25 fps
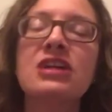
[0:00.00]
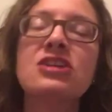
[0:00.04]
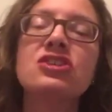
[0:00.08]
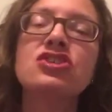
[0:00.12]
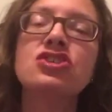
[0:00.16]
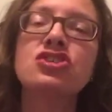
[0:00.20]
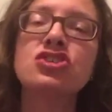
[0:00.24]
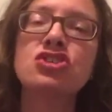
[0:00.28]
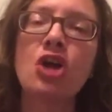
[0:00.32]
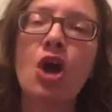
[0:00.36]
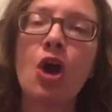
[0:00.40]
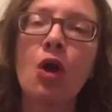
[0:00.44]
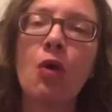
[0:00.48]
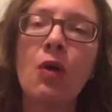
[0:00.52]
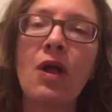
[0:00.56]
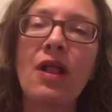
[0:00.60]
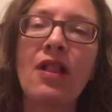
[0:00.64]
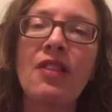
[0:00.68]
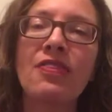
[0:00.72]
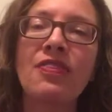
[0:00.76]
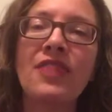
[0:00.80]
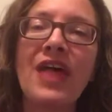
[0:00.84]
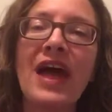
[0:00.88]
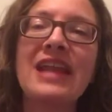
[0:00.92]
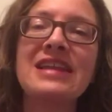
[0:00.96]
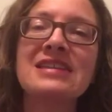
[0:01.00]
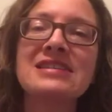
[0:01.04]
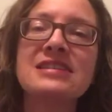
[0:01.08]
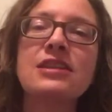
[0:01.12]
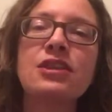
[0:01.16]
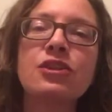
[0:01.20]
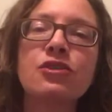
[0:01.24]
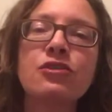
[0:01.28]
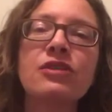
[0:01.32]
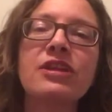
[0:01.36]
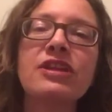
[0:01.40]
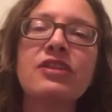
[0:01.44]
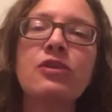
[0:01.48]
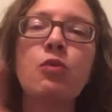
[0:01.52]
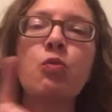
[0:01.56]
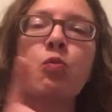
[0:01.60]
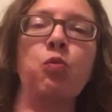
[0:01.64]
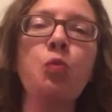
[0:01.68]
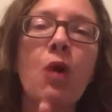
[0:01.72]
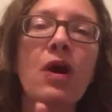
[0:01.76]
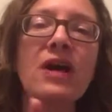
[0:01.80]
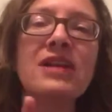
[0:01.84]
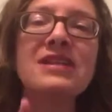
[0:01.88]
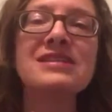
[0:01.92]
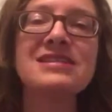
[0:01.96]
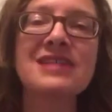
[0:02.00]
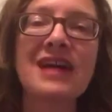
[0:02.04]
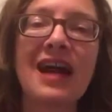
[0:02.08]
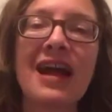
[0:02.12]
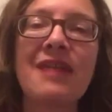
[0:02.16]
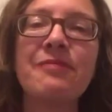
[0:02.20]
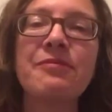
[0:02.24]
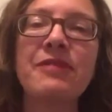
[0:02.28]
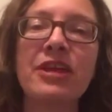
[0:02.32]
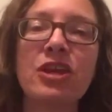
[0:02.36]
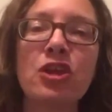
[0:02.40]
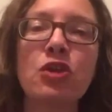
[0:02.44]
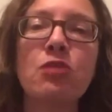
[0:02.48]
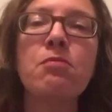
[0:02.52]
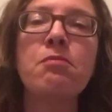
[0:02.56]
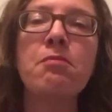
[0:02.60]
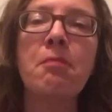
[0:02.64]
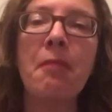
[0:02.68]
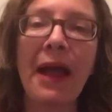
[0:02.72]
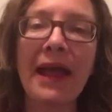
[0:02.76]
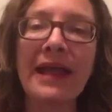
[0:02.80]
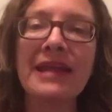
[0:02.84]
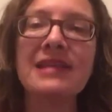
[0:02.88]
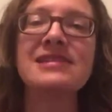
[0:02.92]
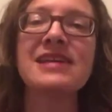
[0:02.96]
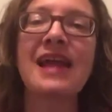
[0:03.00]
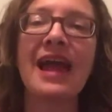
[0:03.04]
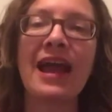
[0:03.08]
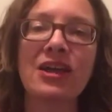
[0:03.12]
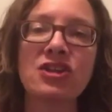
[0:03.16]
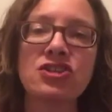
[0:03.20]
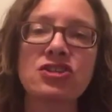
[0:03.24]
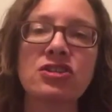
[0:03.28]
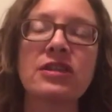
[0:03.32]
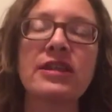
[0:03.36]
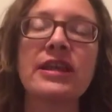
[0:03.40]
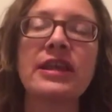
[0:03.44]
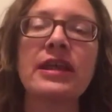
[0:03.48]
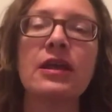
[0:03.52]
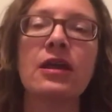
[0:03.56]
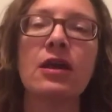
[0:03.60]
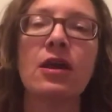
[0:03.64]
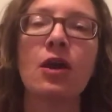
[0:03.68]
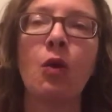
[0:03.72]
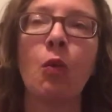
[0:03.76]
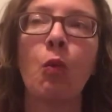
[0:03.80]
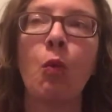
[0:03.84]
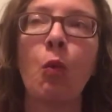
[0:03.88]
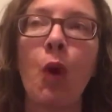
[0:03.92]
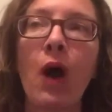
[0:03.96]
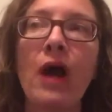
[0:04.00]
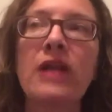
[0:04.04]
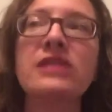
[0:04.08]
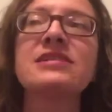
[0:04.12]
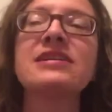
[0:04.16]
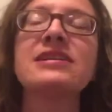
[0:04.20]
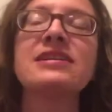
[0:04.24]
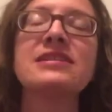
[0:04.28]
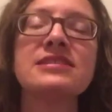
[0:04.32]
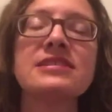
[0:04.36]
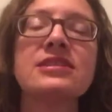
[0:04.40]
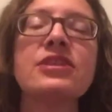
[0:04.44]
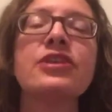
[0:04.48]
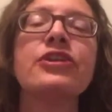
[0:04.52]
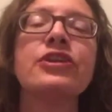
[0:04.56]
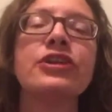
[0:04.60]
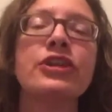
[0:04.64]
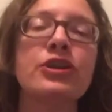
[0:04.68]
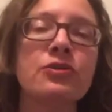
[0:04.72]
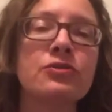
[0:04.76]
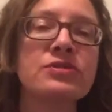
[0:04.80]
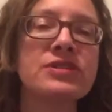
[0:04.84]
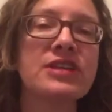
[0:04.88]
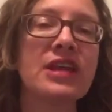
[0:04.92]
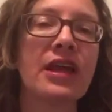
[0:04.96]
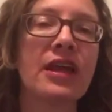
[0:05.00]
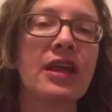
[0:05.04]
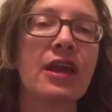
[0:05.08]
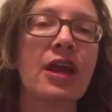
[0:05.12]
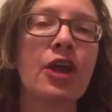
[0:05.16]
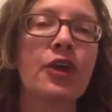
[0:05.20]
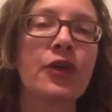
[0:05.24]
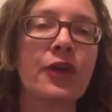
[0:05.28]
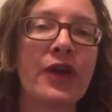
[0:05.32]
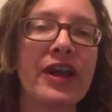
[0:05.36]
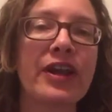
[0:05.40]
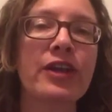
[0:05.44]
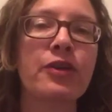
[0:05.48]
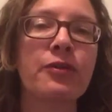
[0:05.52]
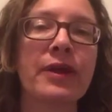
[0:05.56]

So that is literally the one time that you might actually want to consider using accredited